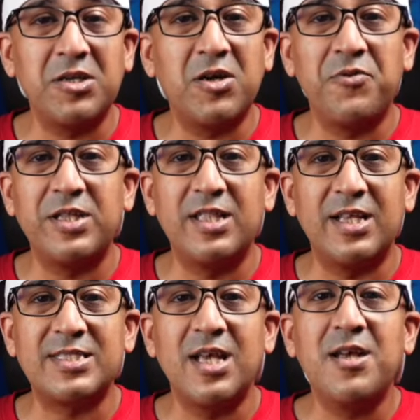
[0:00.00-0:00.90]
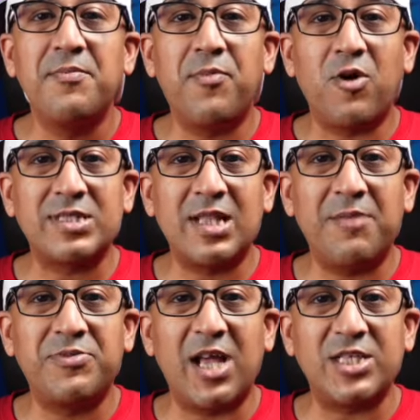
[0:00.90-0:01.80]
to go with this
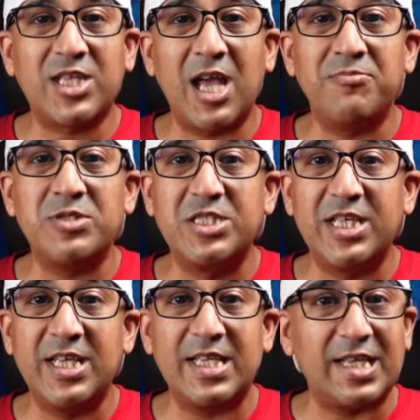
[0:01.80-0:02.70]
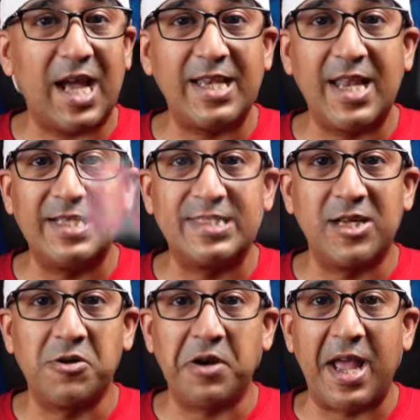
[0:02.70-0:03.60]
Botslab Dashcam
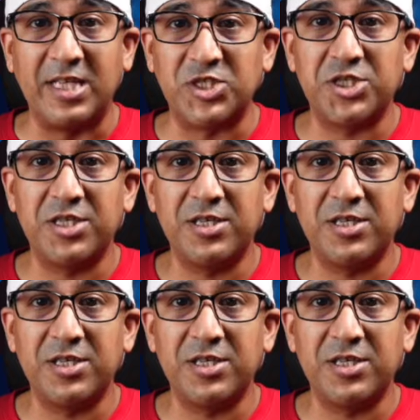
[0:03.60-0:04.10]
G980H.